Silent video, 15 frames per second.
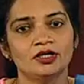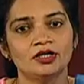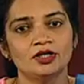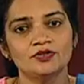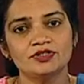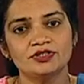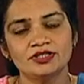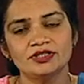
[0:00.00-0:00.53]
Now,
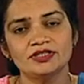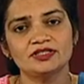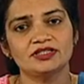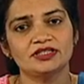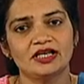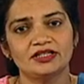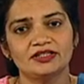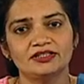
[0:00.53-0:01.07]
since
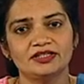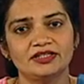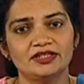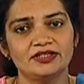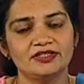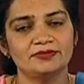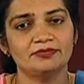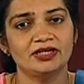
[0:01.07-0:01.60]
reality
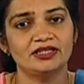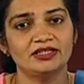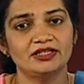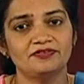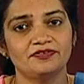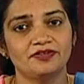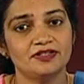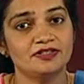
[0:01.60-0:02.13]
is
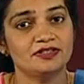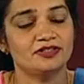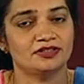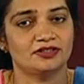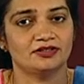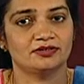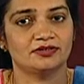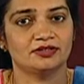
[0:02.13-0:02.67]

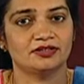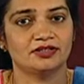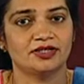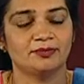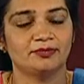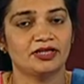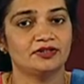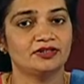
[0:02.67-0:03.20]
multifaceted
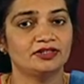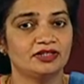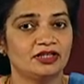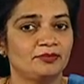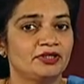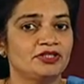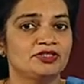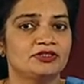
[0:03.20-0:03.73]
and
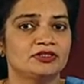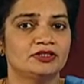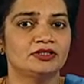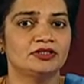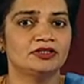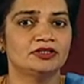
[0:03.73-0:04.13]
multidimensional,